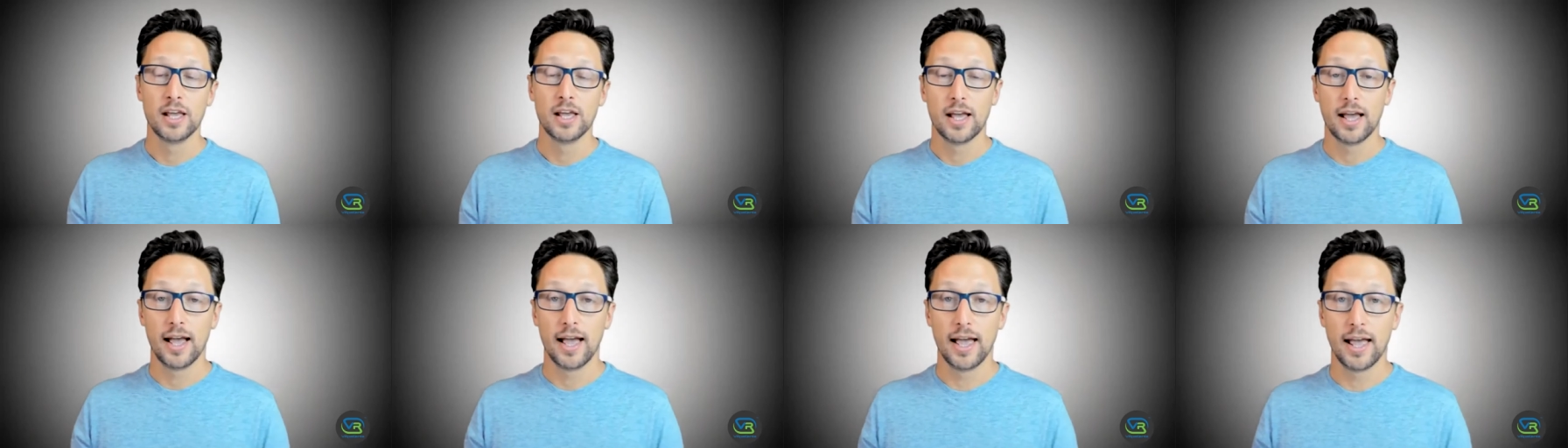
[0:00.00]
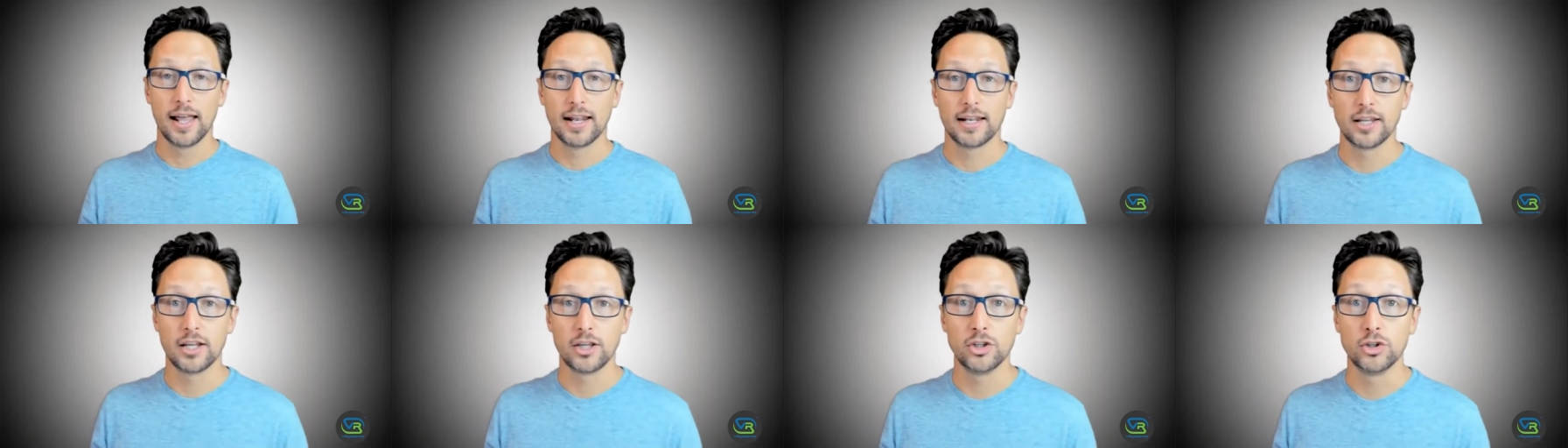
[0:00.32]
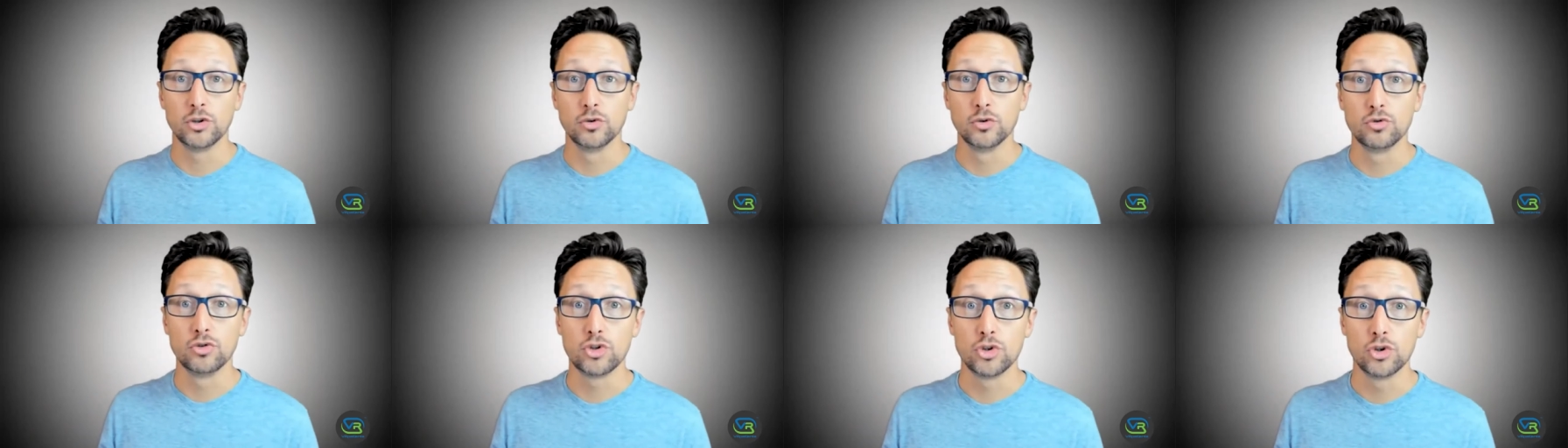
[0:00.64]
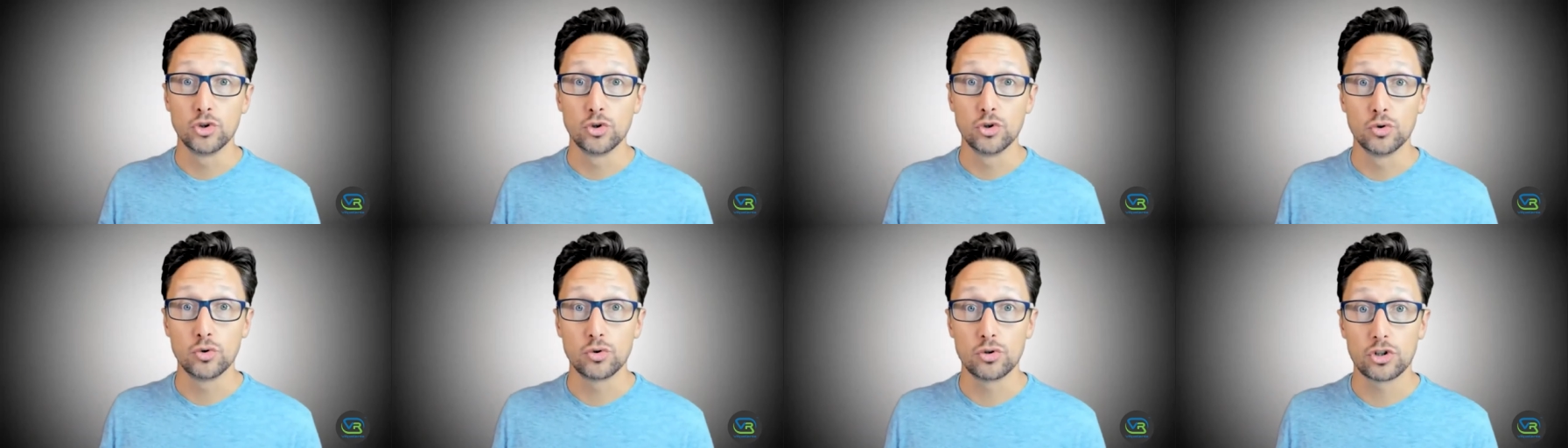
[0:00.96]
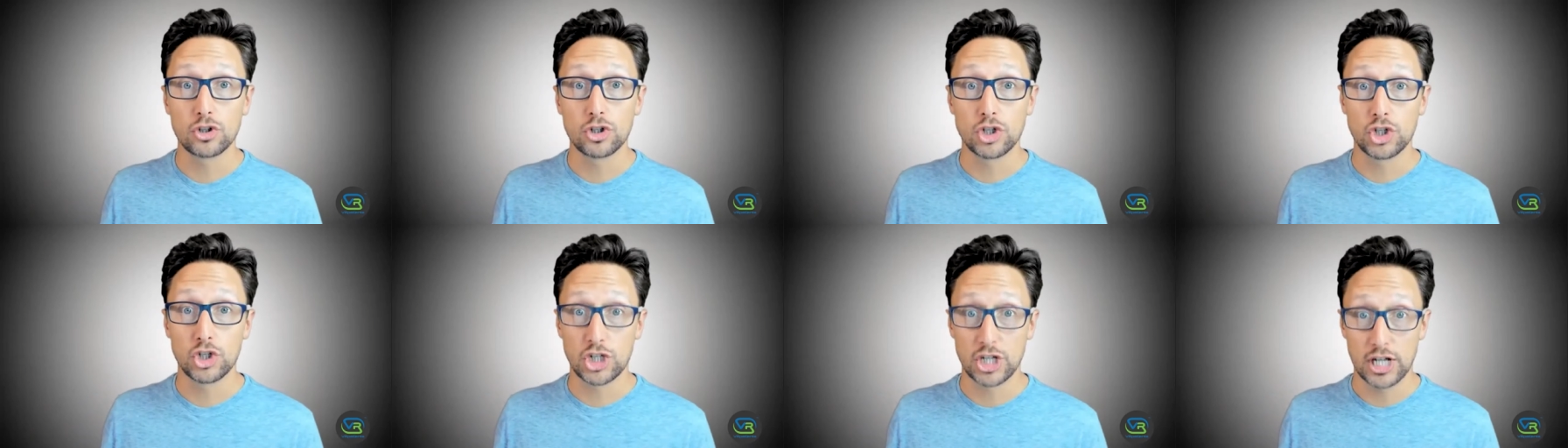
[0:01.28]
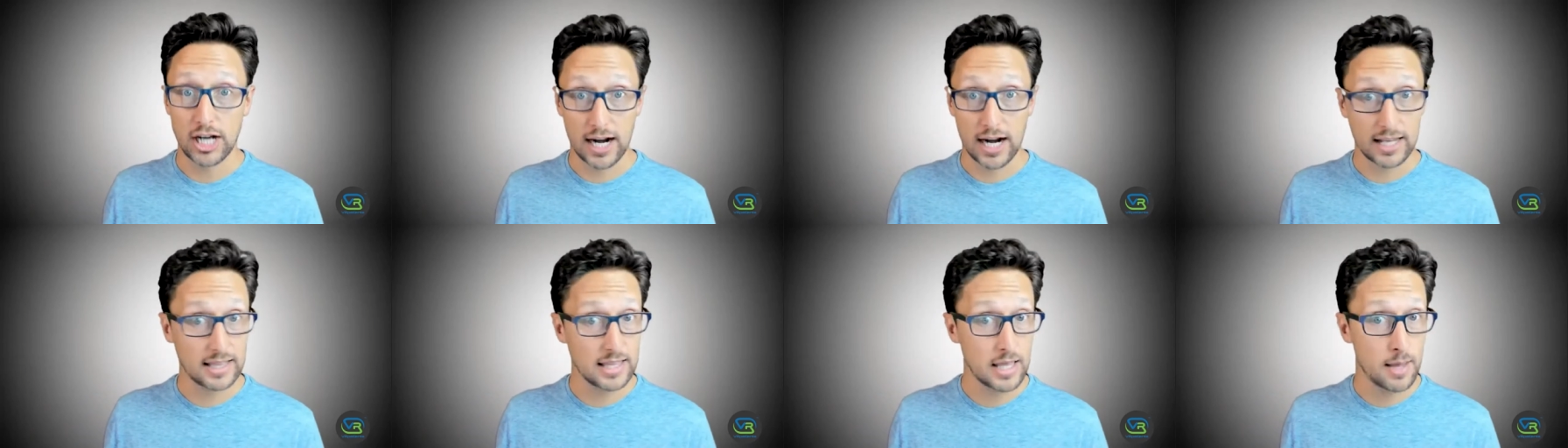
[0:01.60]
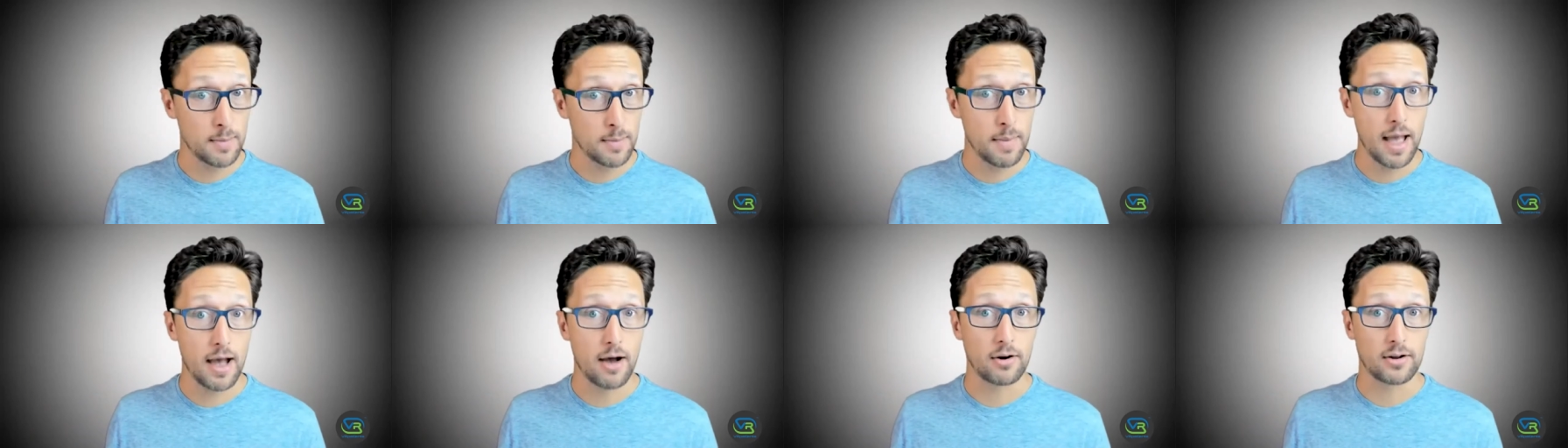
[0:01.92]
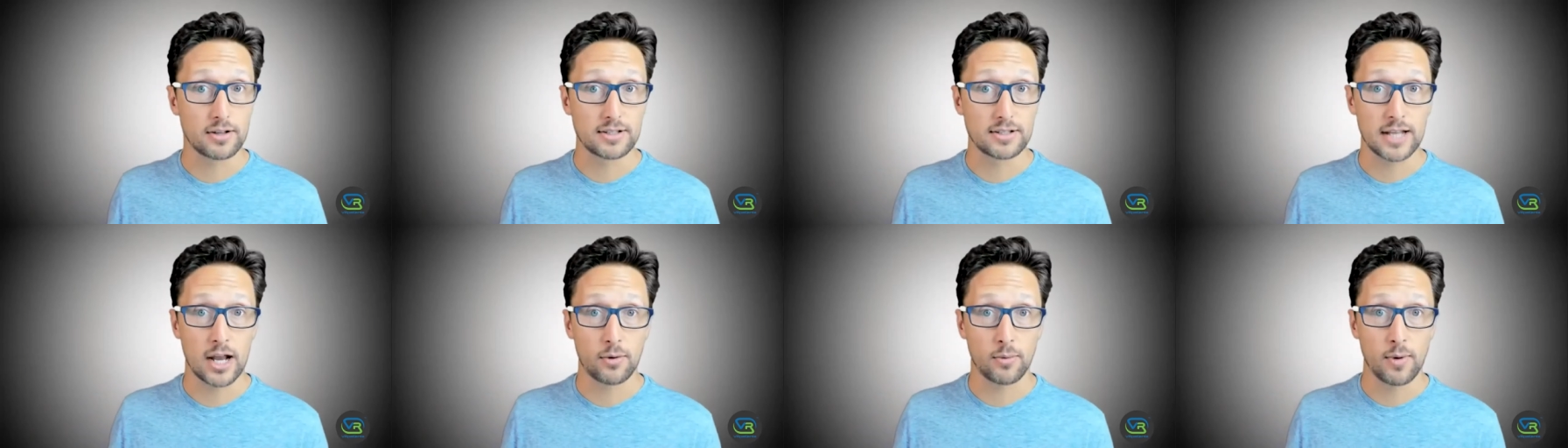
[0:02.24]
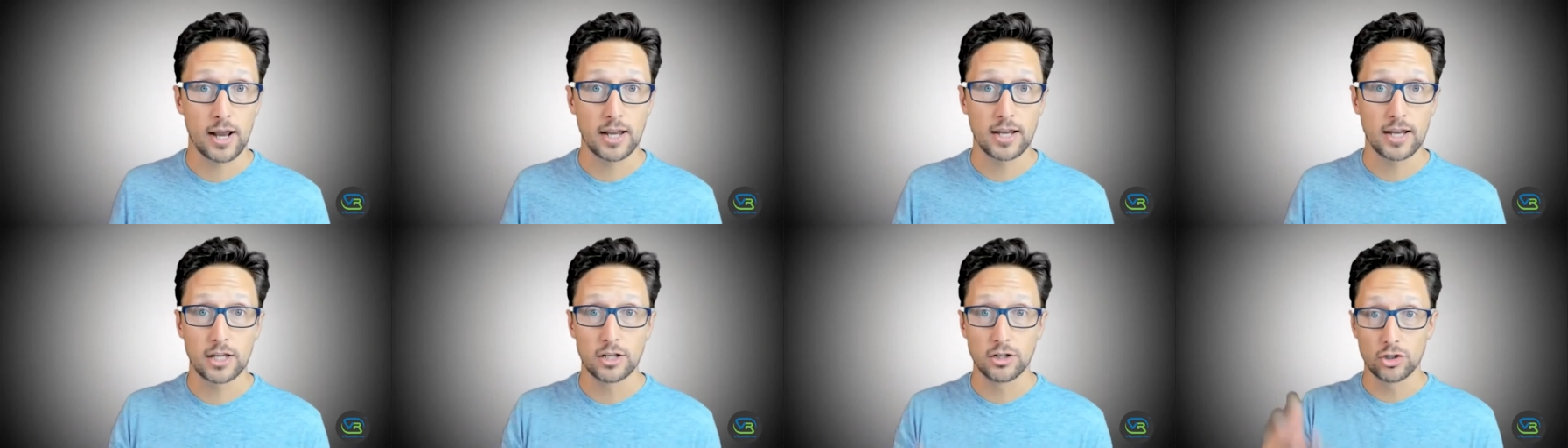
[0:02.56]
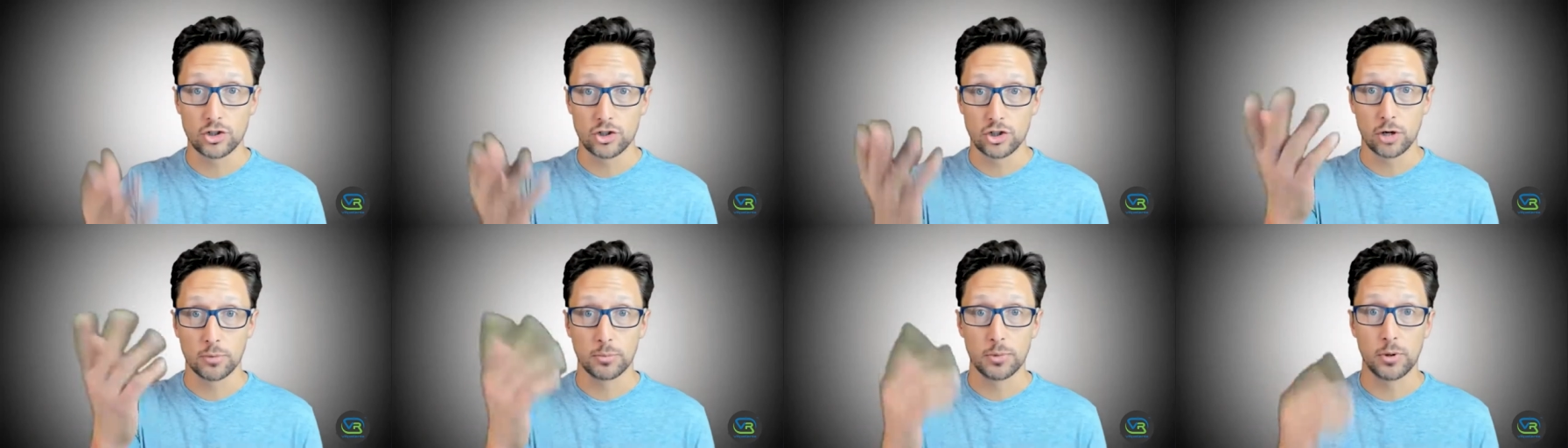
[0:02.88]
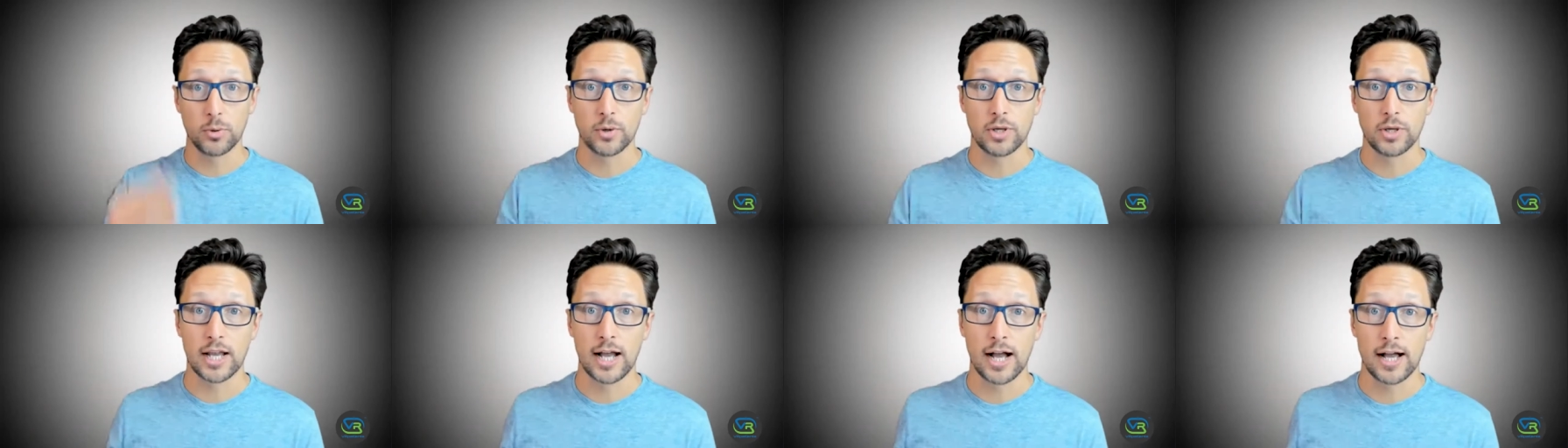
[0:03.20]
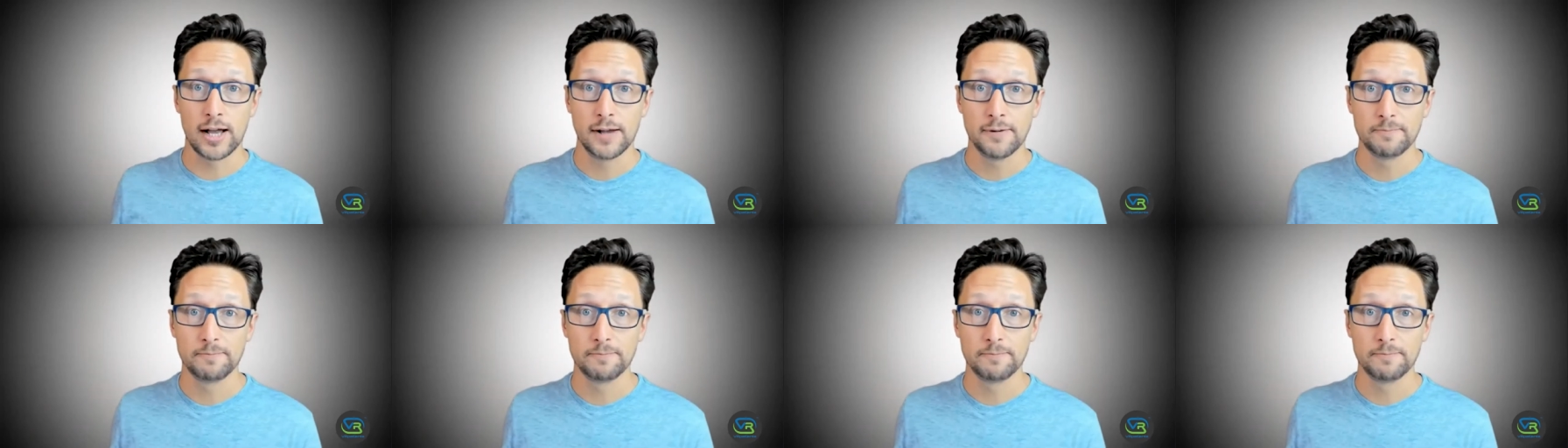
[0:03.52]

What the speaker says: and you do check them out. Is that right? Can you show me what you got?